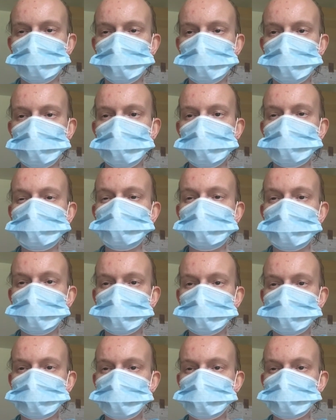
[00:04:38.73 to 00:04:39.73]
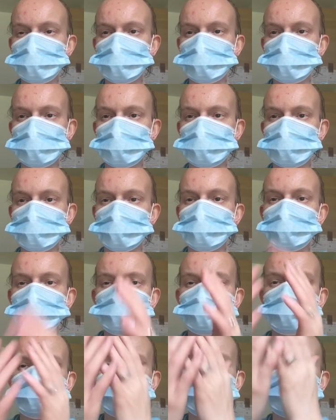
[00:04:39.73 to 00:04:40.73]
in the path of least resistance.
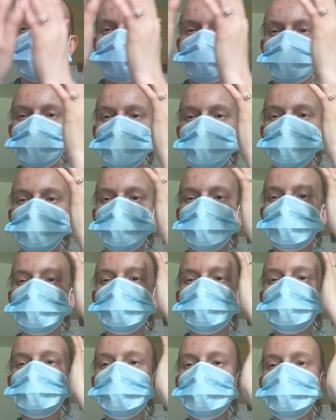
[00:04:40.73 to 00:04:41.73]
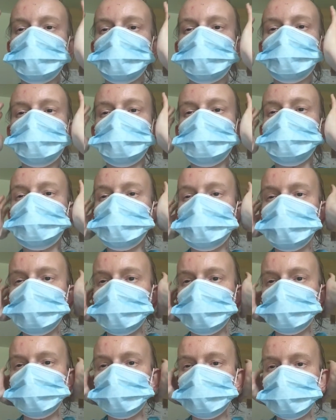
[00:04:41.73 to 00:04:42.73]
So it will travel straight across
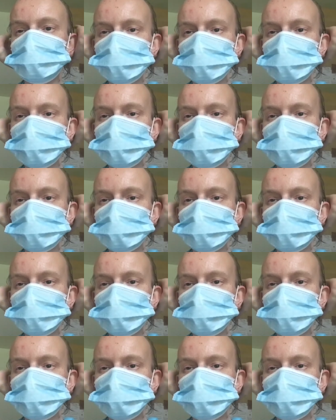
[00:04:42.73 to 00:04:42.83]
you,